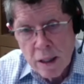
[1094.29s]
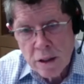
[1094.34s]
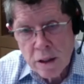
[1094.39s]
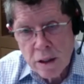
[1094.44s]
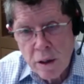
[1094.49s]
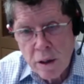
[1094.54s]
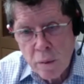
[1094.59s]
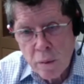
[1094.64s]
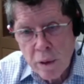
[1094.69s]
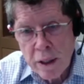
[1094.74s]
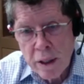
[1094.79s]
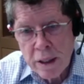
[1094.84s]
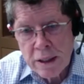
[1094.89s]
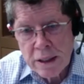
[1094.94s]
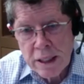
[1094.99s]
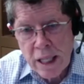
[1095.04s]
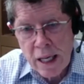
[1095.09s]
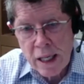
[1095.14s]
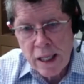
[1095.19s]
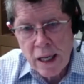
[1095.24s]
So they're really
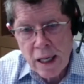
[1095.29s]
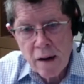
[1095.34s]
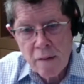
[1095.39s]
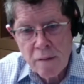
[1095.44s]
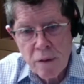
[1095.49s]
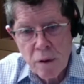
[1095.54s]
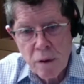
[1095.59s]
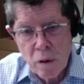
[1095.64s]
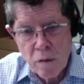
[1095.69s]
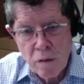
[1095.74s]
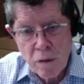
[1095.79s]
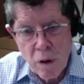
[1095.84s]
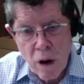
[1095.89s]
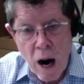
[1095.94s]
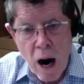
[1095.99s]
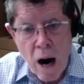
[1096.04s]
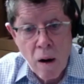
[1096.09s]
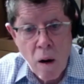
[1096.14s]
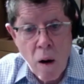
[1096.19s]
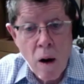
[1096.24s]
setting up for, for
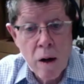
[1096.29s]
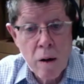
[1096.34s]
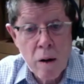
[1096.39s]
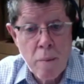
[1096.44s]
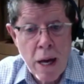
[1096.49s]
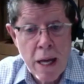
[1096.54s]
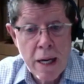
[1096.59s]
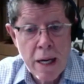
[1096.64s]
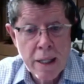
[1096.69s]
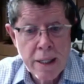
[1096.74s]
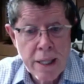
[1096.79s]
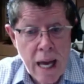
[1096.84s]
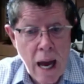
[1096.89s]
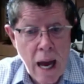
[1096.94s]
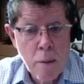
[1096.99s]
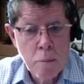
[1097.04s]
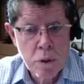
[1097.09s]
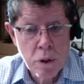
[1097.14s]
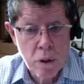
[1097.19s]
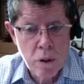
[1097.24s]
our automated
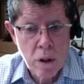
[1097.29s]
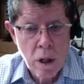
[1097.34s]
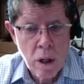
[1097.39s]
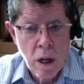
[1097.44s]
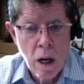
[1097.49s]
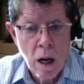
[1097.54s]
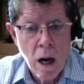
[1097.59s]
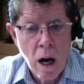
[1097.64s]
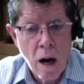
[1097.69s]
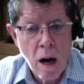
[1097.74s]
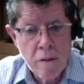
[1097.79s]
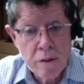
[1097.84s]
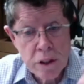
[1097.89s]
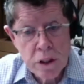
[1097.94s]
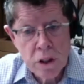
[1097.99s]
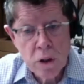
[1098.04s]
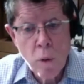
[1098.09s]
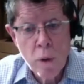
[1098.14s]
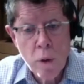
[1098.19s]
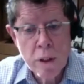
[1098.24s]
capture of a
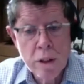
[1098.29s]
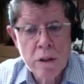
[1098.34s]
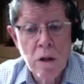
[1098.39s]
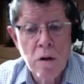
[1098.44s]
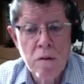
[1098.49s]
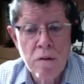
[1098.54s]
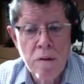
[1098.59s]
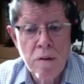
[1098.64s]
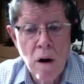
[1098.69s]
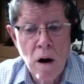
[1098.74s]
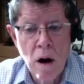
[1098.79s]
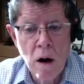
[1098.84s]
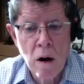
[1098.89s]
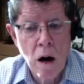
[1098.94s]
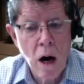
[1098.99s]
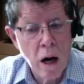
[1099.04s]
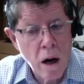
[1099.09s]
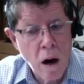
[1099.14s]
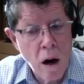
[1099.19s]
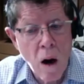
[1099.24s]
story so far,
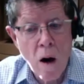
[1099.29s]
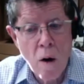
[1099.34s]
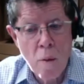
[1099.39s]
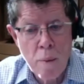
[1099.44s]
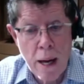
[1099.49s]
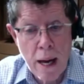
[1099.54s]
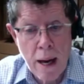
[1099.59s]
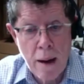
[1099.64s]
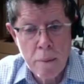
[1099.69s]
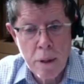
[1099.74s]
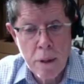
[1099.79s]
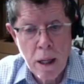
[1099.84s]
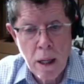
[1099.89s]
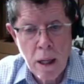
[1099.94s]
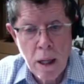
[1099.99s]
a call map